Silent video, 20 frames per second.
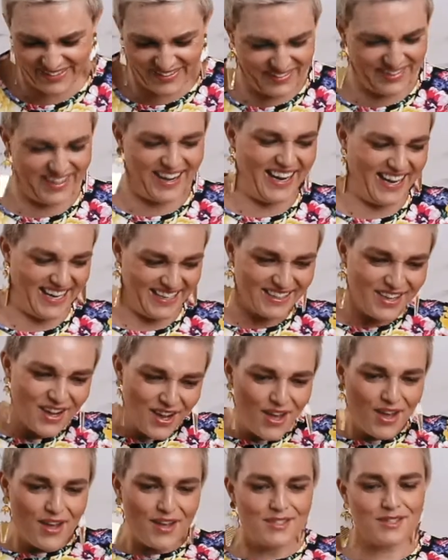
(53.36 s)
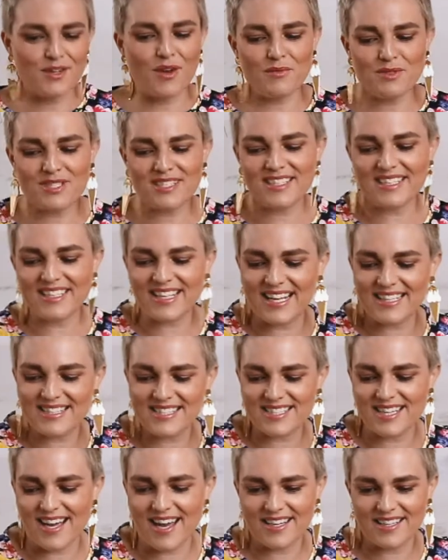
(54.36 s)
Right. So I'm just going to get
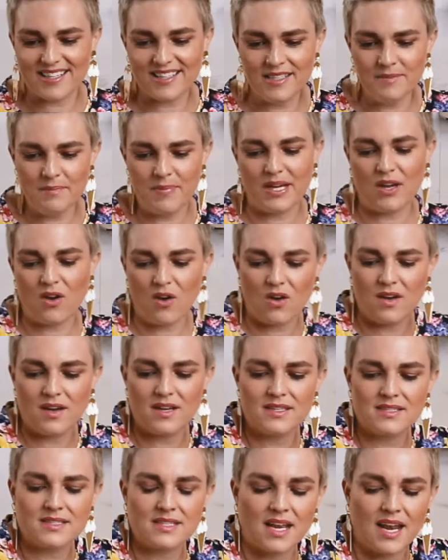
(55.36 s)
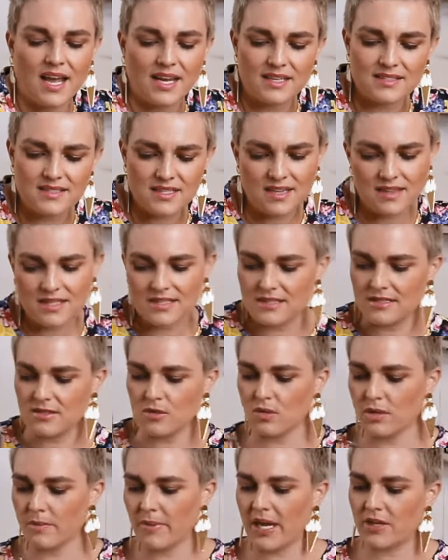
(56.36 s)
started because, like I said, this is
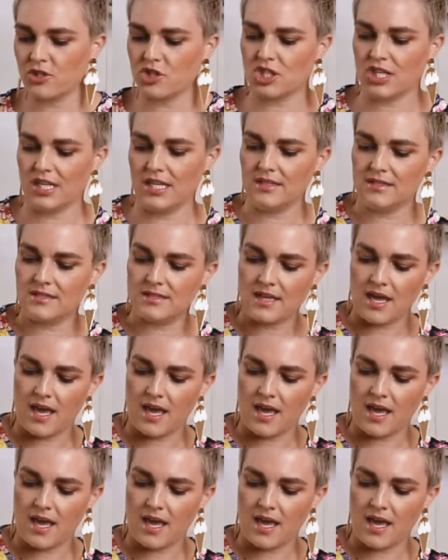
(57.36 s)
all about cheats.